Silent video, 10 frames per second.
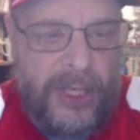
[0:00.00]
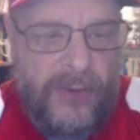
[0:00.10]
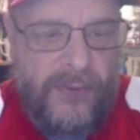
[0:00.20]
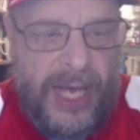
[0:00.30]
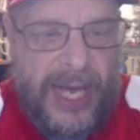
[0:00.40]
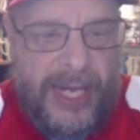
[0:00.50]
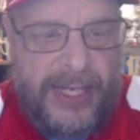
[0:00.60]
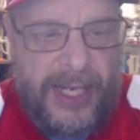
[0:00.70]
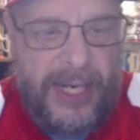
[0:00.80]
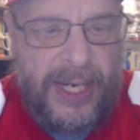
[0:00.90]
you've got
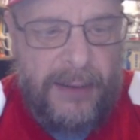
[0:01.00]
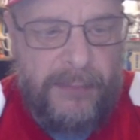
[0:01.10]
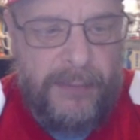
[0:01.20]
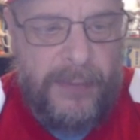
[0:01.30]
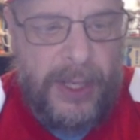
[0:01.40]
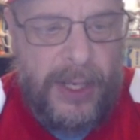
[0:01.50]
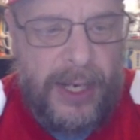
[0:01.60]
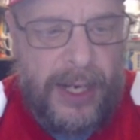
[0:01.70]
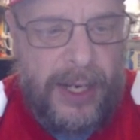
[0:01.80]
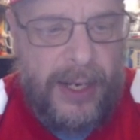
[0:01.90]

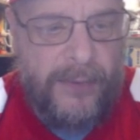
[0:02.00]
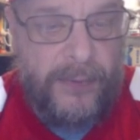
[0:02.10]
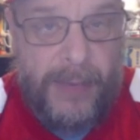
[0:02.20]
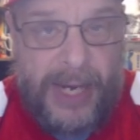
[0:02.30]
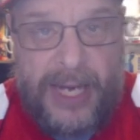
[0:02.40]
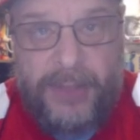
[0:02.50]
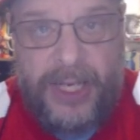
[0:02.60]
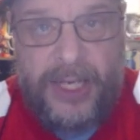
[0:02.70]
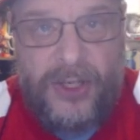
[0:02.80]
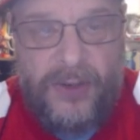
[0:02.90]
for my
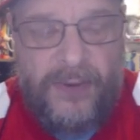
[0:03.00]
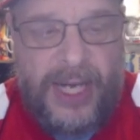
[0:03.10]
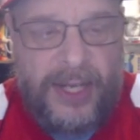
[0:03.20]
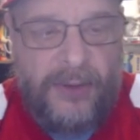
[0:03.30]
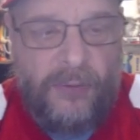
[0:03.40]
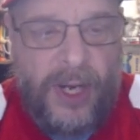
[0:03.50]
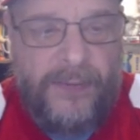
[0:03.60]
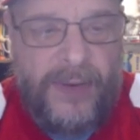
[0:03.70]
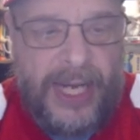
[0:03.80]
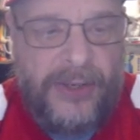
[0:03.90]
picks, you've got the
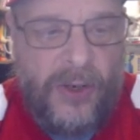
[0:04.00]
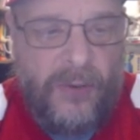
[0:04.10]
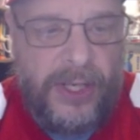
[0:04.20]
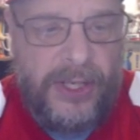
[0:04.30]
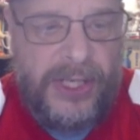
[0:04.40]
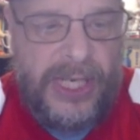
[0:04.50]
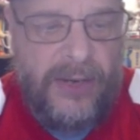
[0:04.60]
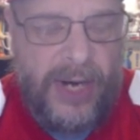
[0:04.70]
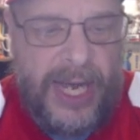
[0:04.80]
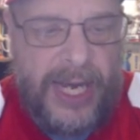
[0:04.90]
Roughnecks over the Sea
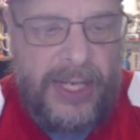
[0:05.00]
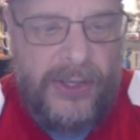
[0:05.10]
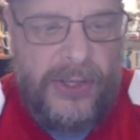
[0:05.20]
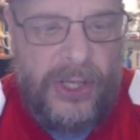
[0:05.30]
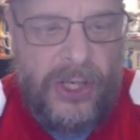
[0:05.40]
Dragons.